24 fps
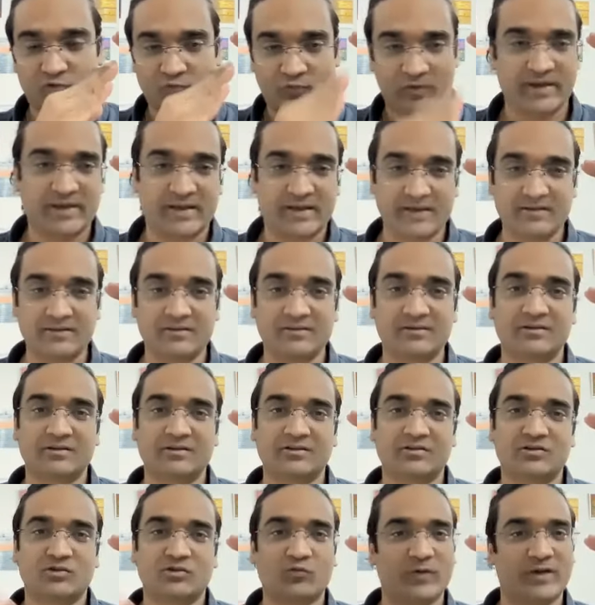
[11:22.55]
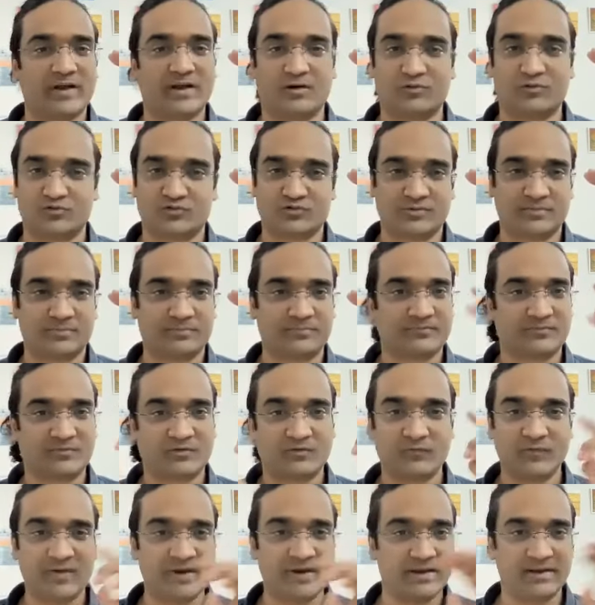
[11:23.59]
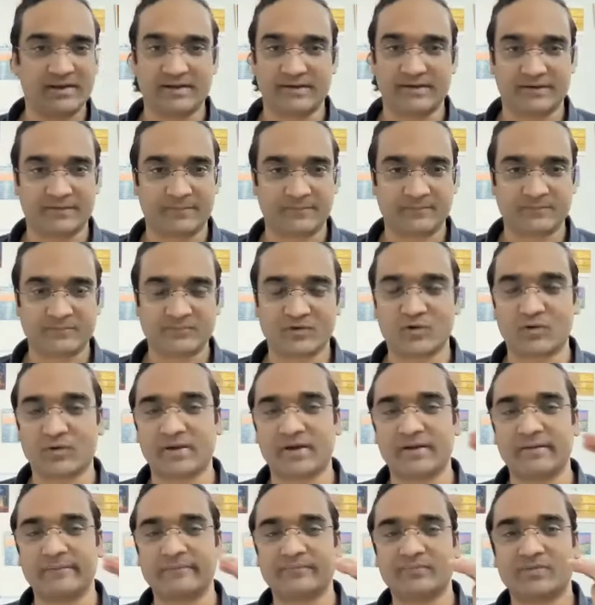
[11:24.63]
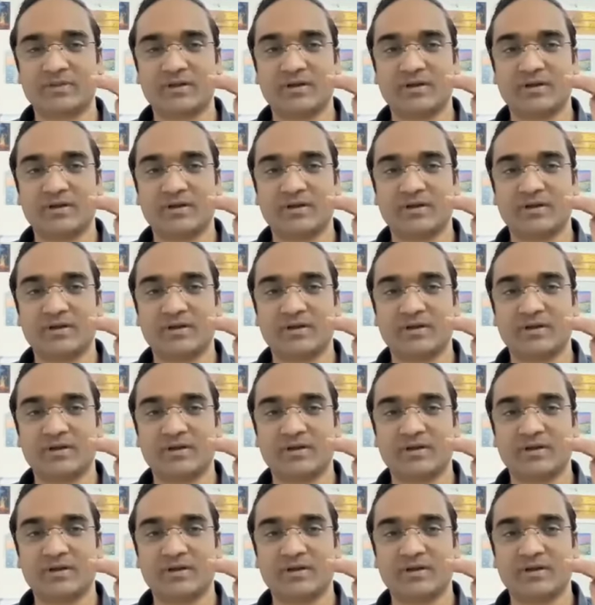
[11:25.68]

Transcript: quick in, quick out, very clear. Okay.